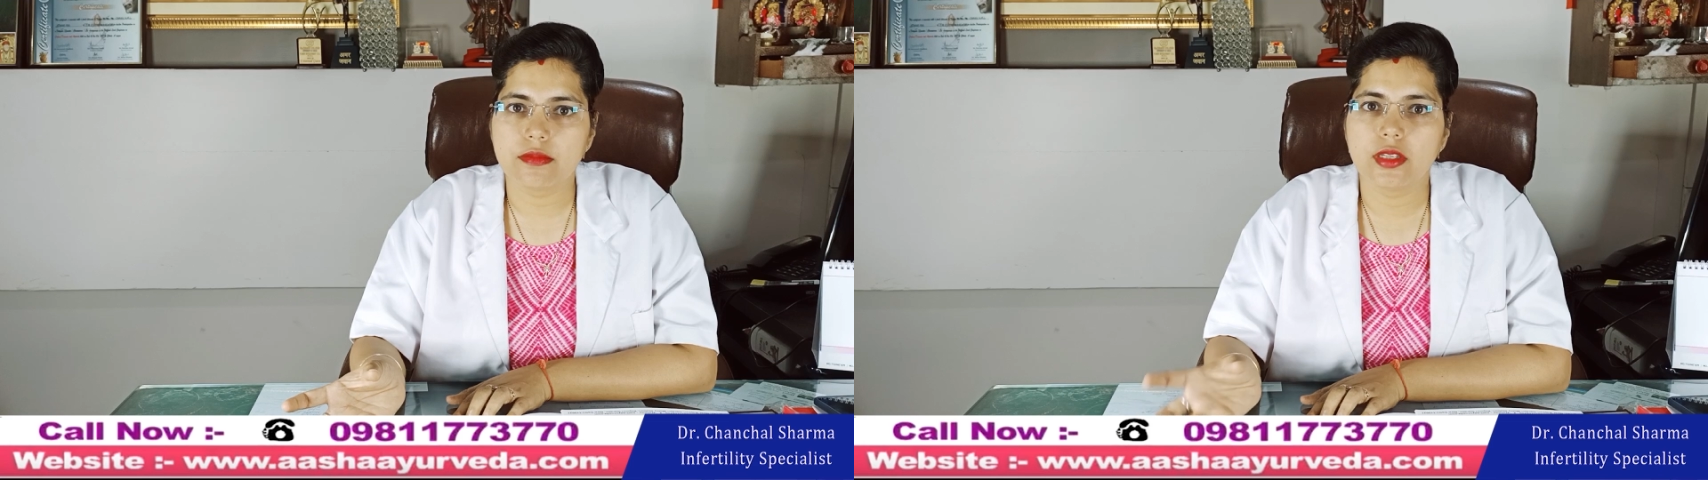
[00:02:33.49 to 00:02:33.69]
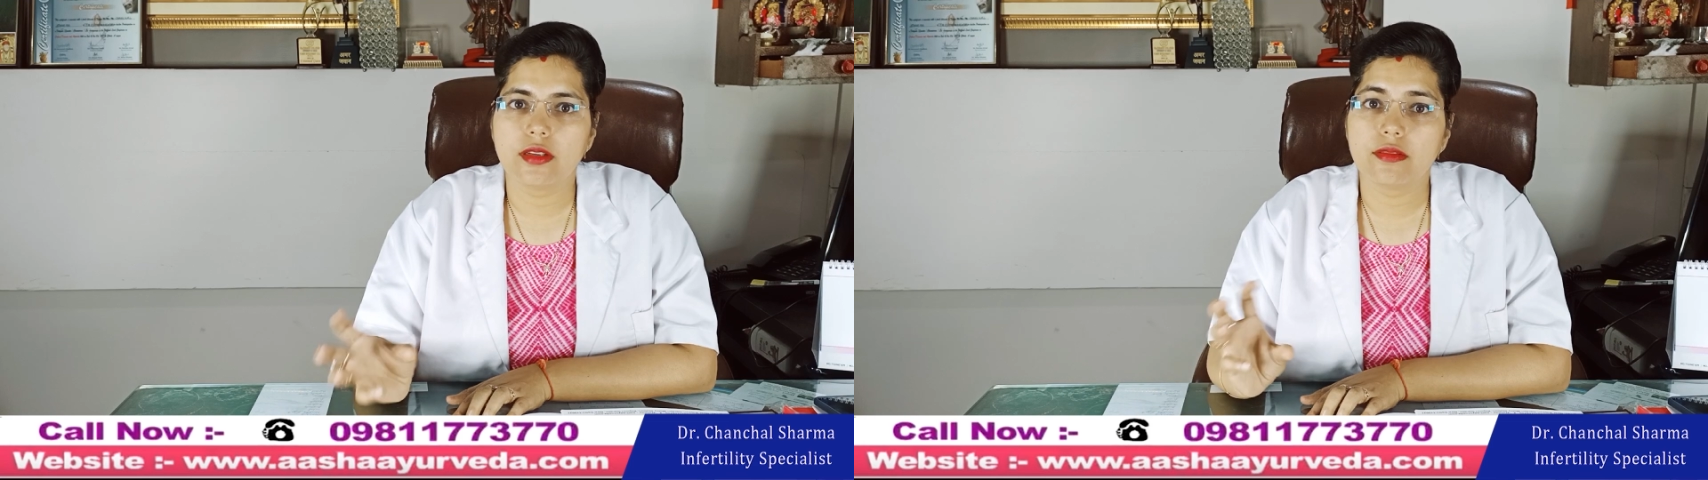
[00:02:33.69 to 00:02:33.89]

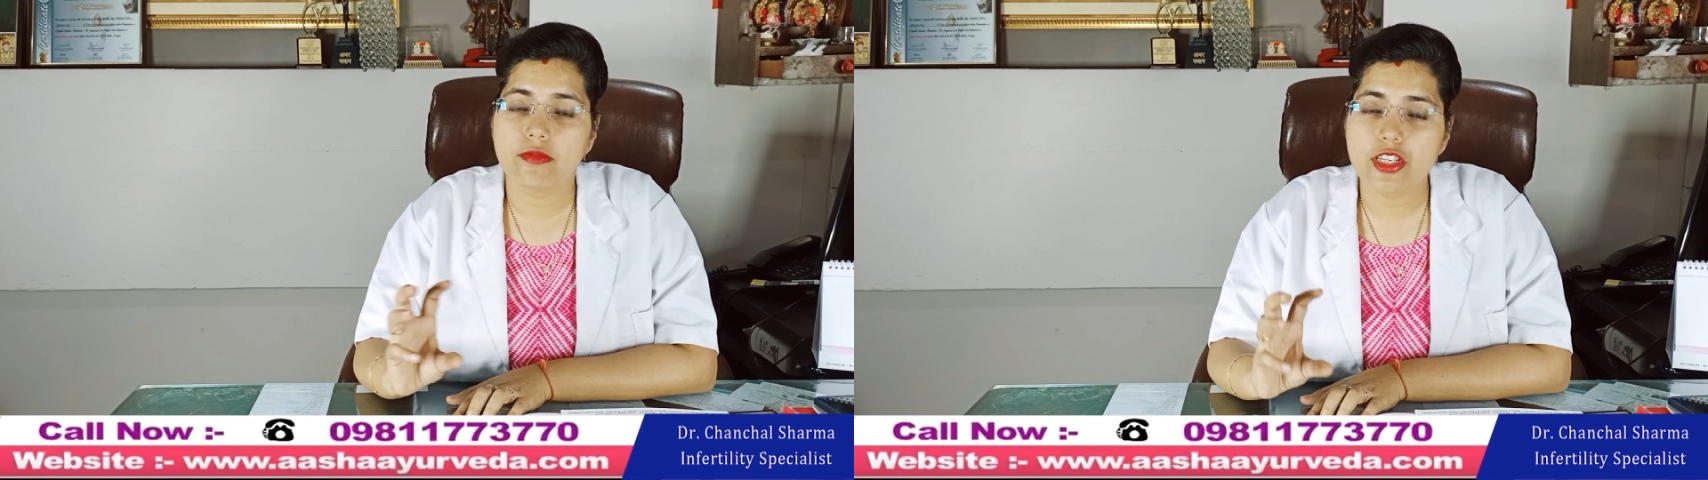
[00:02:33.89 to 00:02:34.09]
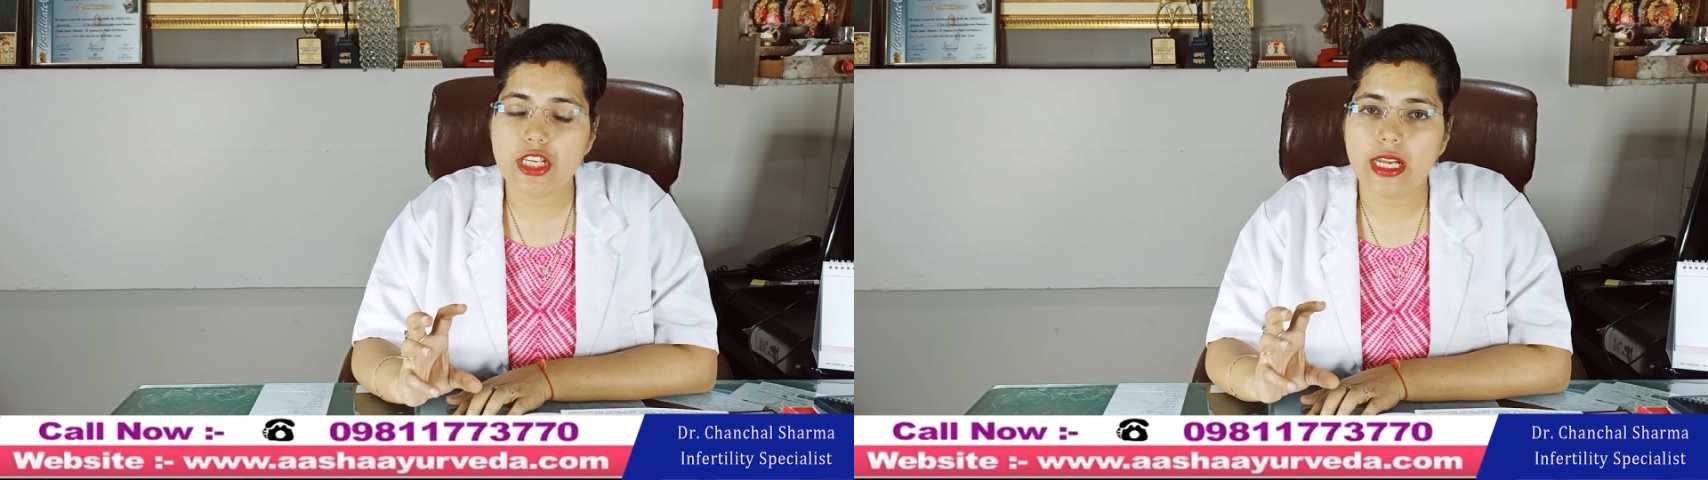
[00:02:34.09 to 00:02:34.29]
which
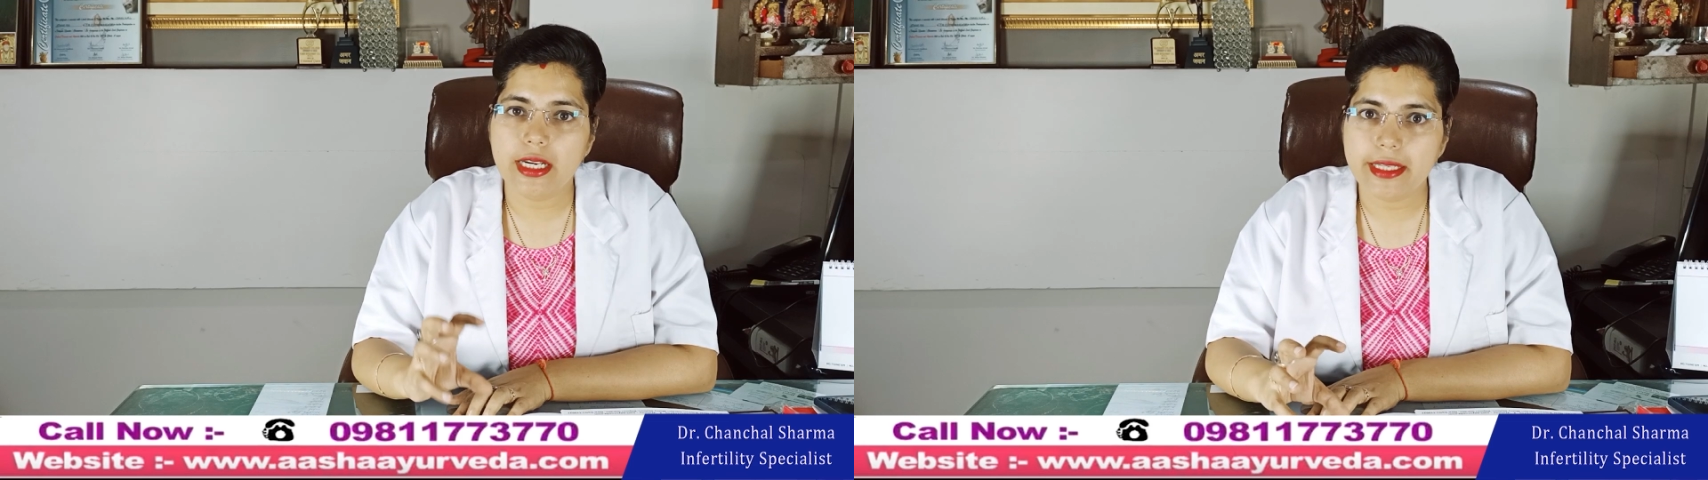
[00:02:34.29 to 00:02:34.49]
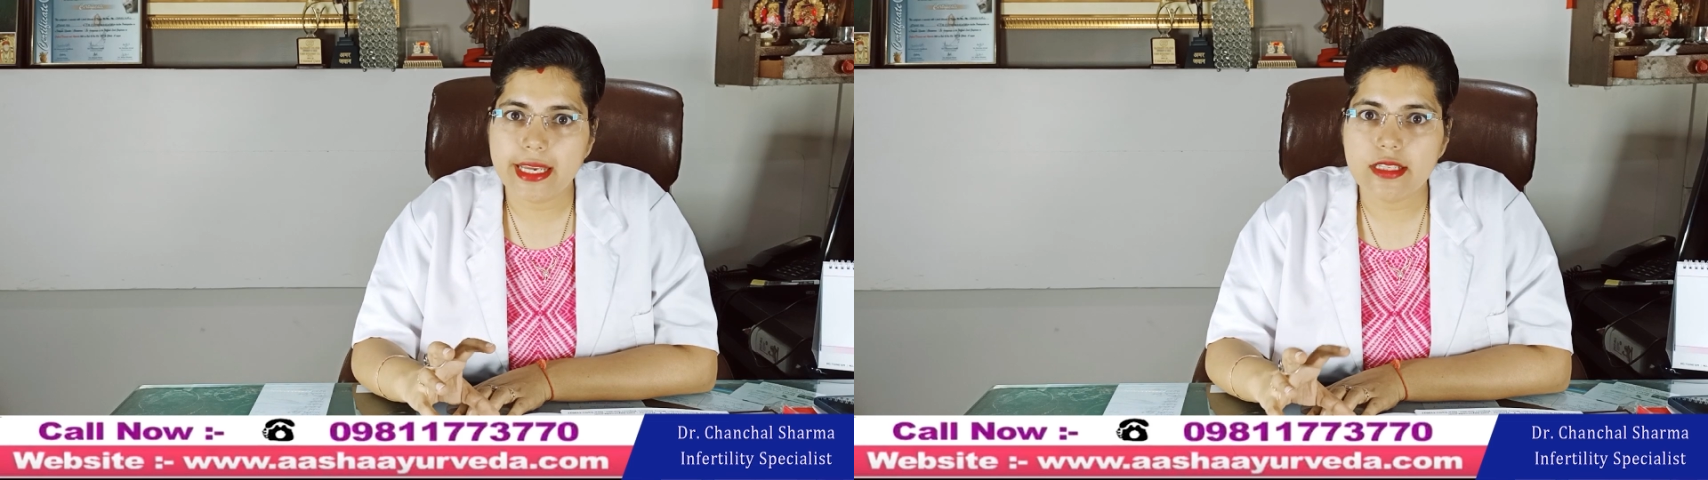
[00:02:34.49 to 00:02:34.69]
are
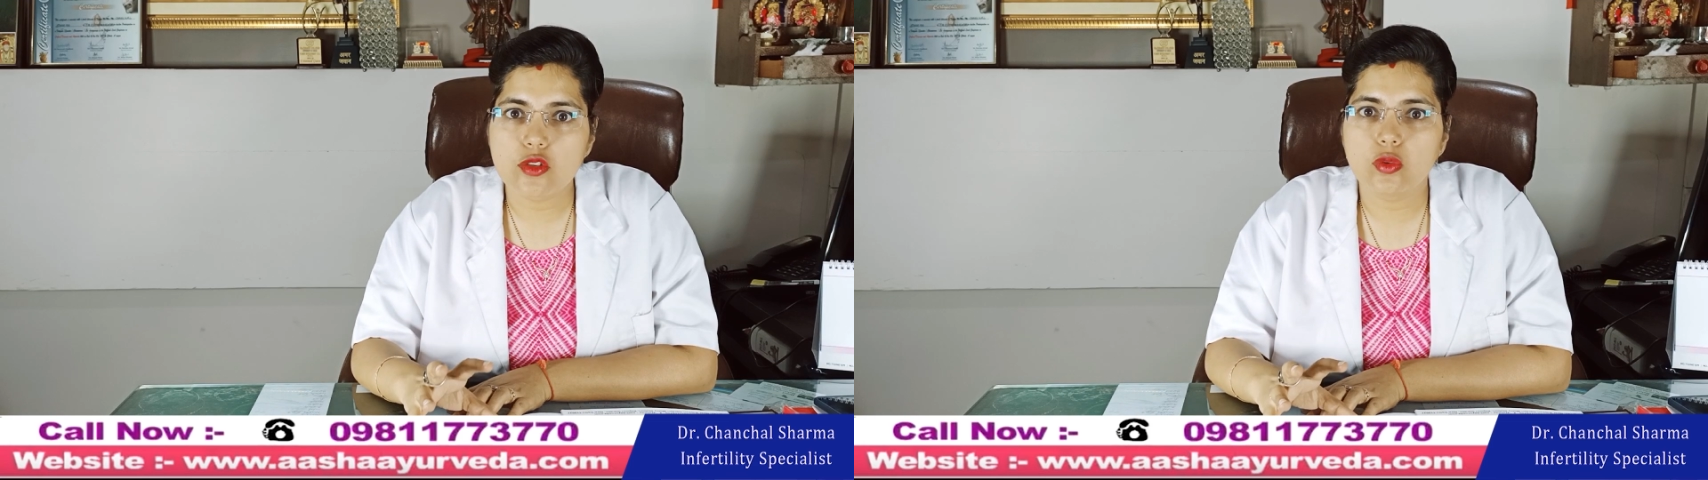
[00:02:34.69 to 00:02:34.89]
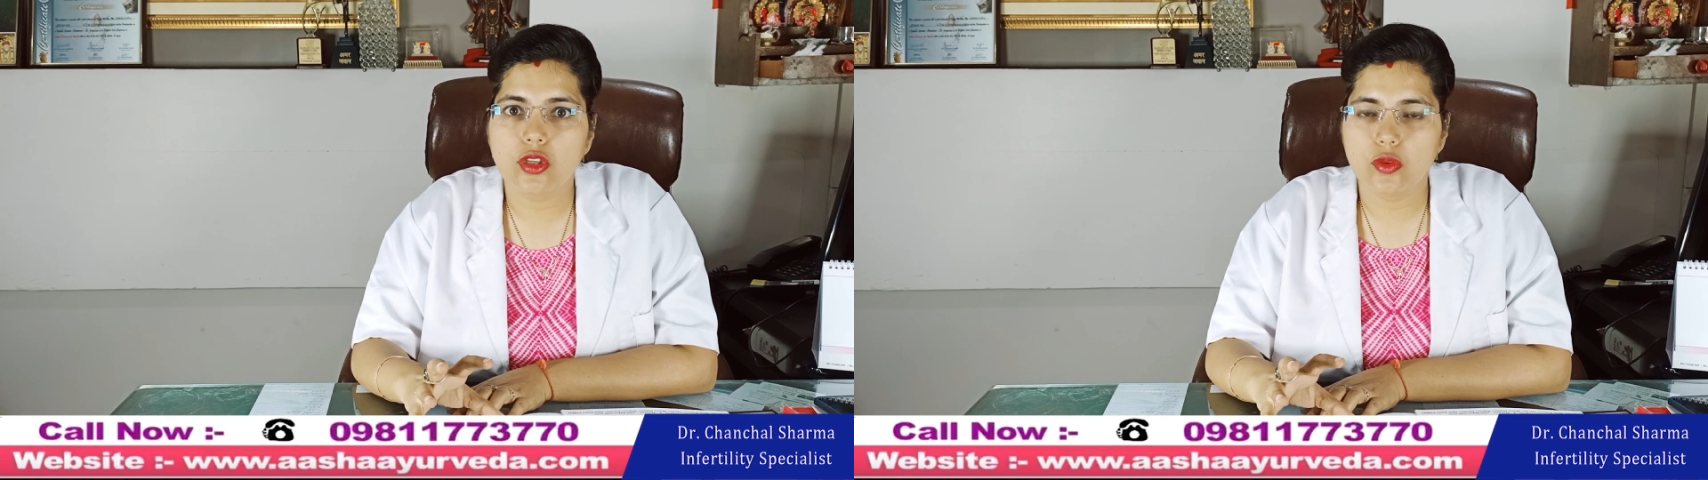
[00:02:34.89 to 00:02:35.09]
attached to the
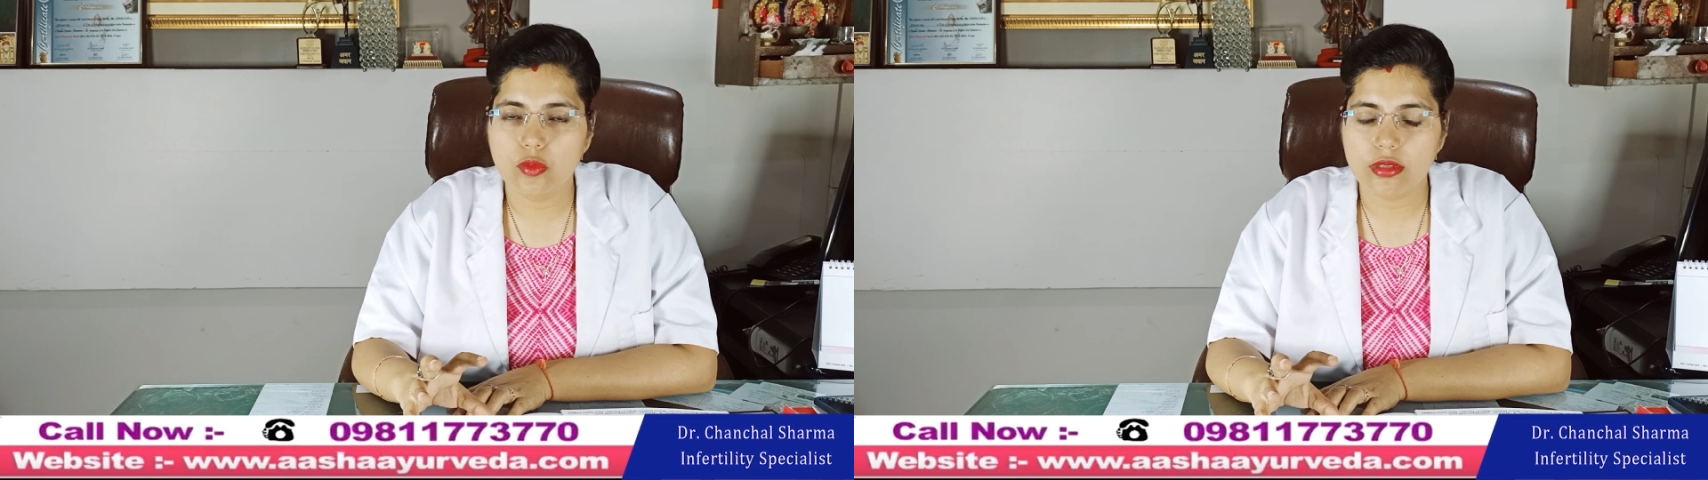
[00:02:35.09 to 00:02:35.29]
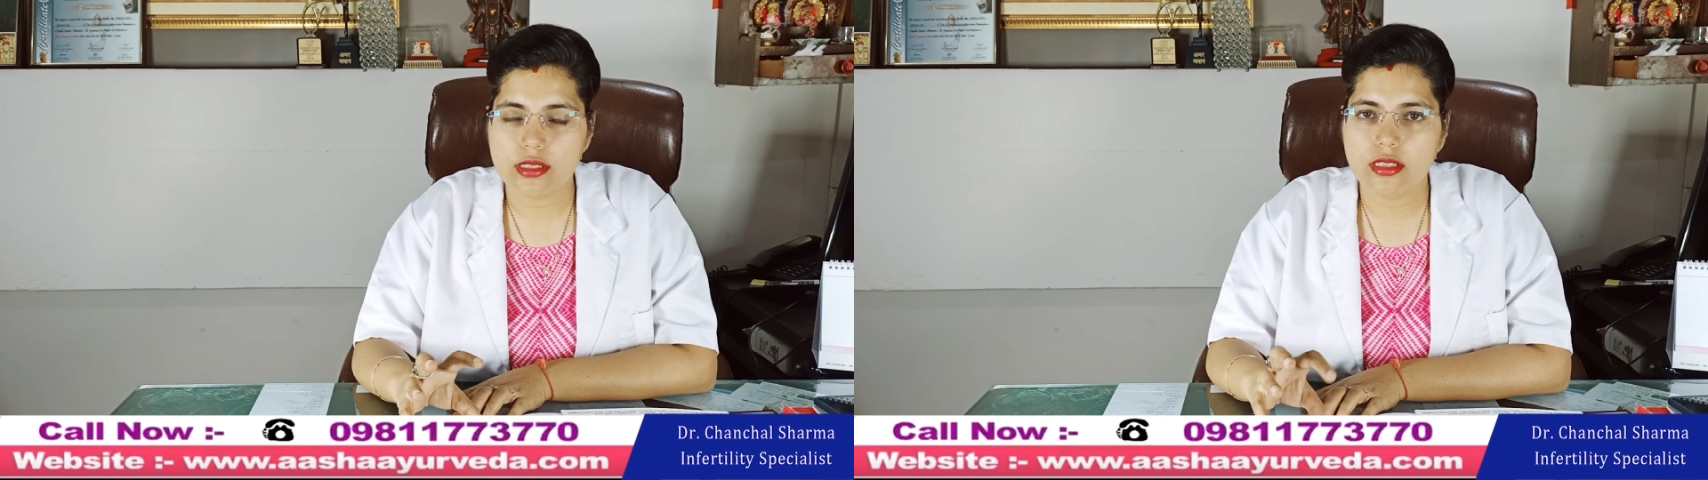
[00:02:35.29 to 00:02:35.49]
uterus.